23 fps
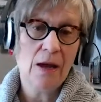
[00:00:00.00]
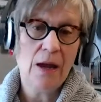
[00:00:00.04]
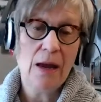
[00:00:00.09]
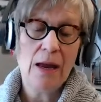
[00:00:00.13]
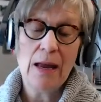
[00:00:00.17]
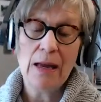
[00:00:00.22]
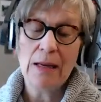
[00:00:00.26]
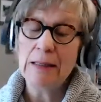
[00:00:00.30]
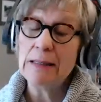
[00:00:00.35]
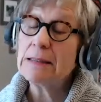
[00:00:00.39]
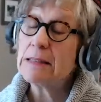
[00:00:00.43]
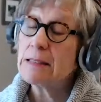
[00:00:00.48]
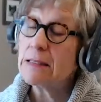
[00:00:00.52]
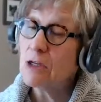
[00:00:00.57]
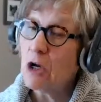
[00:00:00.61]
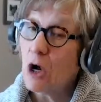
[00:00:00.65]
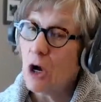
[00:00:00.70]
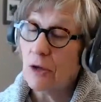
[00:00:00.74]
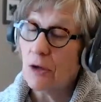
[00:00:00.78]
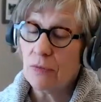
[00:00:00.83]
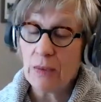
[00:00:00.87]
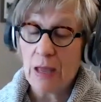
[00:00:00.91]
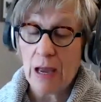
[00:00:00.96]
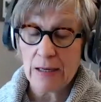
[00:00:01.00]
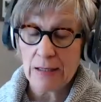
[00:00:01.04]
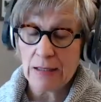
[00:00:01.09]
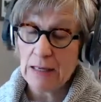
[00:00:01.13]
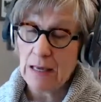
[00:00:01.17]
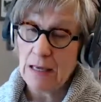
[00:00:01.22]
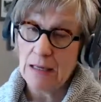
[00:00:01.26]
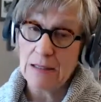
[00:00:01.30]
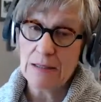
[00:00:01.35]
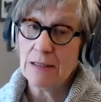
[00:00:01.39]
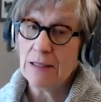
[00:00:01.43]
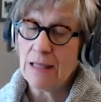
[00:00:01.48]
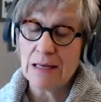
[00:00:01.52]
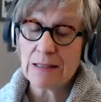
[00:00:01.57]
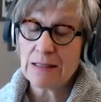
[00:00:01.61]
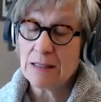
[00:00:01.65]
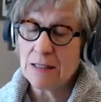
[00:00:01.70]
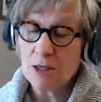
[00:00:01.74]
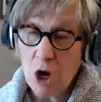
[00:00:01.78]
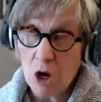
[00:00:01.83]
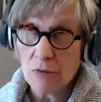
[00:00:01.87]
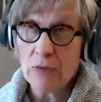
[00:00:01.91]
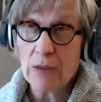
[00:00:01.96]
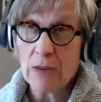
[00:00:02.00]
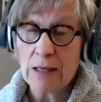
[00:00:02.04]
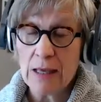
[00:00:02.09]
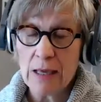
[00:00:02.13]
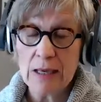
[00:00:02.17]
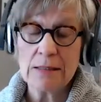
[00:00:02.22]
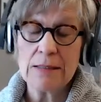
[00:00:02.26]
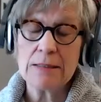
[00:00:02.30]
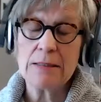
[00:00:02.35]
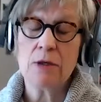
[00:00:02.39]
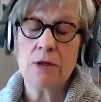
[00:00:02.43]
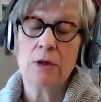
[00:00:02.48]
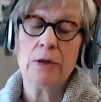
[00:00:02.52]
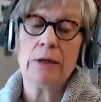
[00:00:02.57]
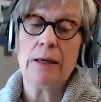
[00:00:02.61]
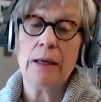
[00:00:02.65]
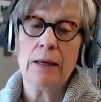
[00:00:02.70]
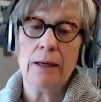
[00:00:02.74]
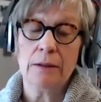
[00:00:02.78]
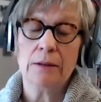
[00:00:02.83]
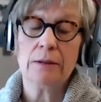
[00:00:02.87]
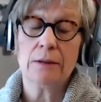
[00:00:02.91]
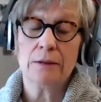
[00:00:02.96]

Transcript: And it's not that case. That's not the case here in Canada.